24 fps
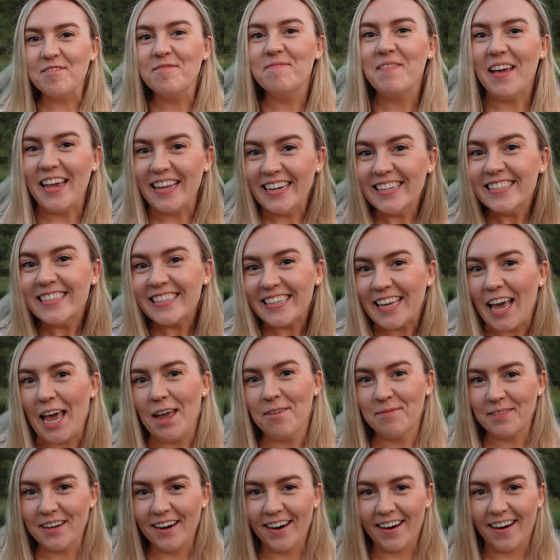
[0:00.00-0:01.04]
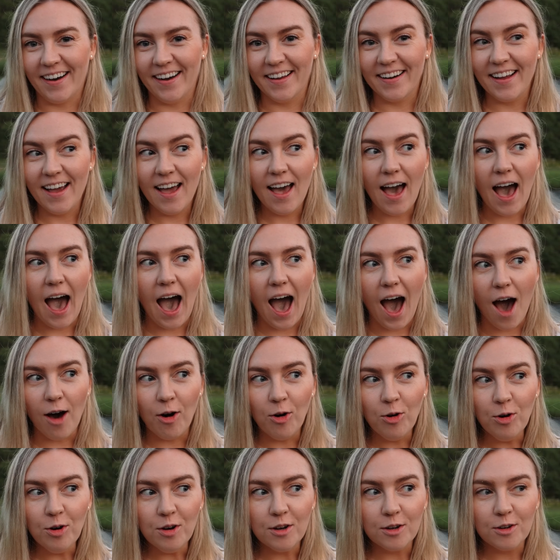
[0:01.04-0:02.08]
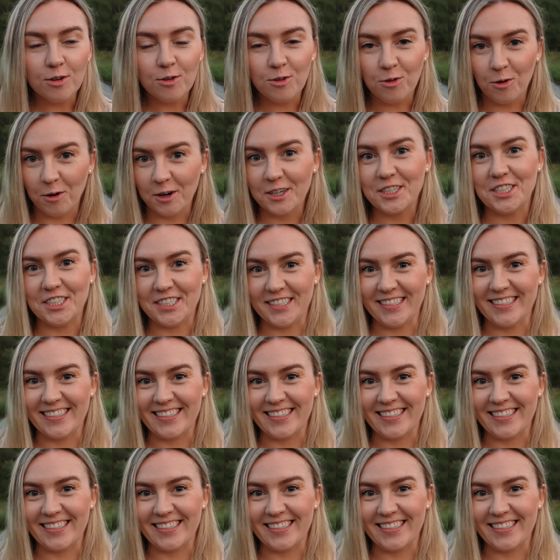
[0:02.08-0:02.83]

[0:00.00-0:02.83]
made it to Cape Cod. How gorgeous is